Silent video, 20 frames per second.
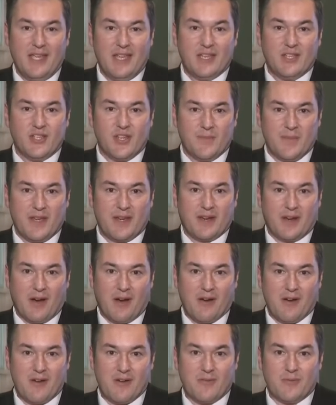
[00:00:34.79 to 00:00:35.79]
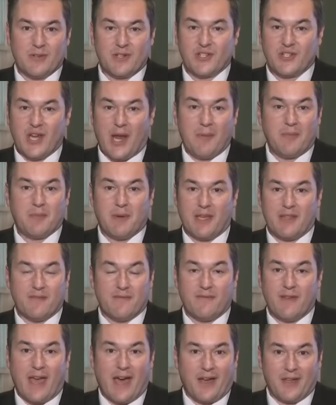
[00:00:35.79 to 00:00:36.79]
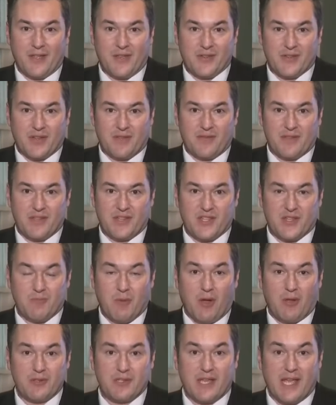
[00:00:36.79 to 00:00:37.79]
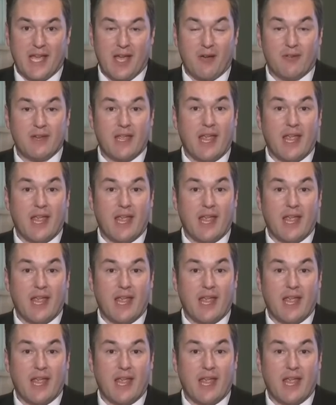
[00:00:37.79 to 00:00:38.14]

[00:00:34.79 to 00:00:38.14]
Jimmy Carter was shaped by the values of this small town,